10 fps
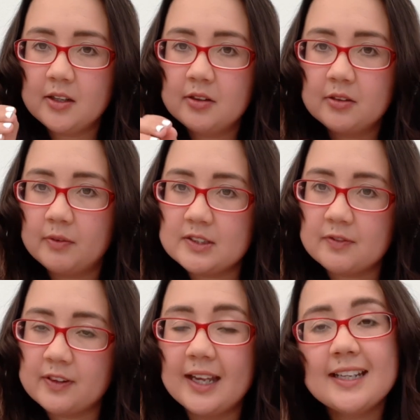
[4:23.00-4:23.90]
The reason
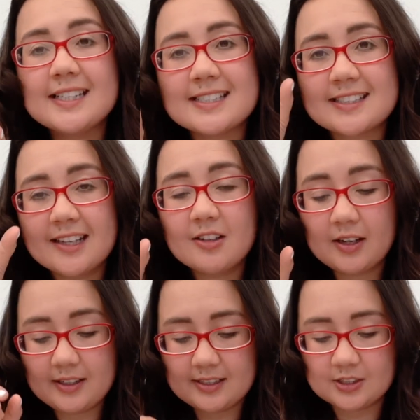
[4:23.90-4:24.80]
for that is
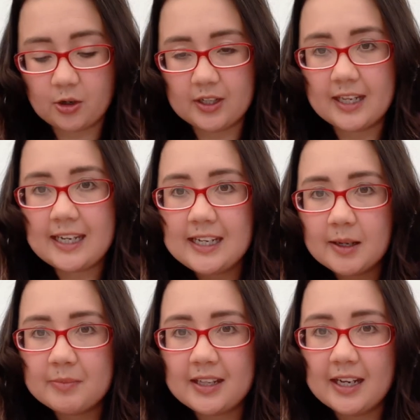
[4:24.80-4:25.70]
sunlight is going to heat
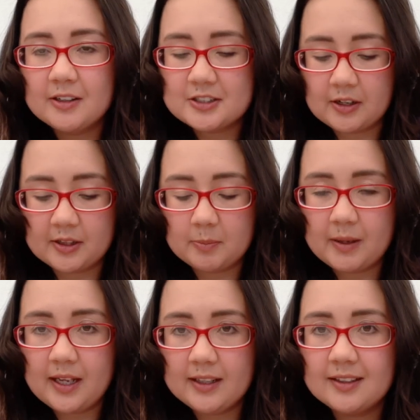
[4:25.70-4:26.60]
up the air inside the
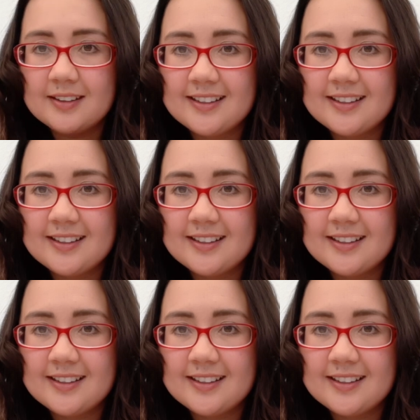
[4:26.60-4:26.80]
bag,